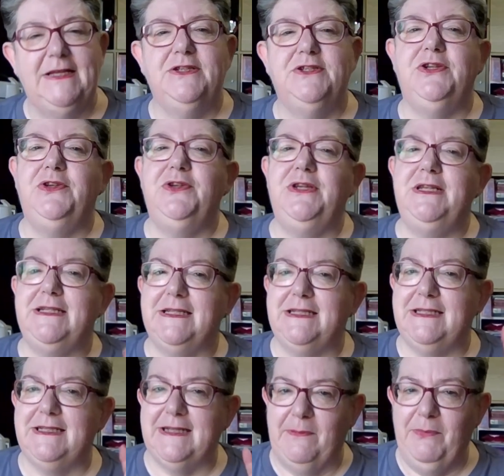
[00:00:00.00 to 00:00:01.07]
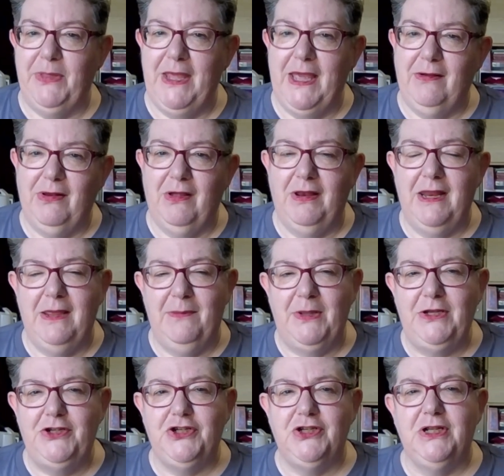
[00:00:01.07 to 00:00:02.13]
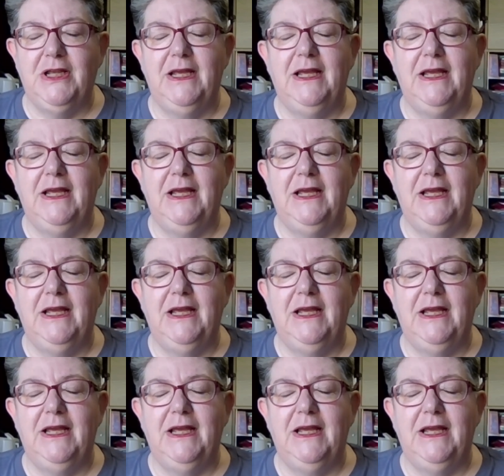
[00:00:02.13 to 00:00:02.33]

So you need to stamp the outline image,